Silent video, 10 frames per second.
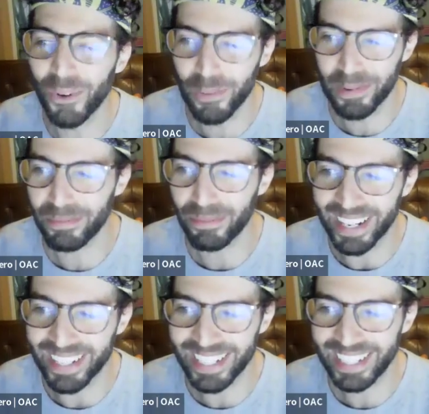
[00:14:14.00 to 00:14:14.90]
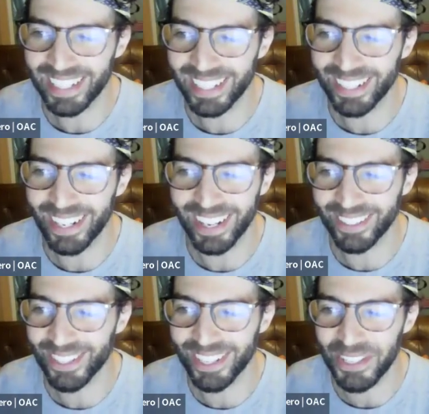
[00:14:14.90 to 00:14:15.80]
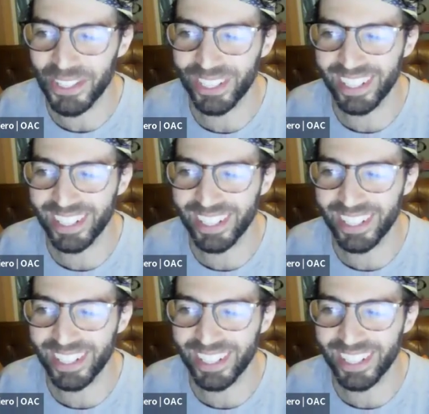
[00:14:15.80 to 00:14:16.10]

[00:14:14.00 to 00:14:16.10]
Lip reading: corporate branding in our culture.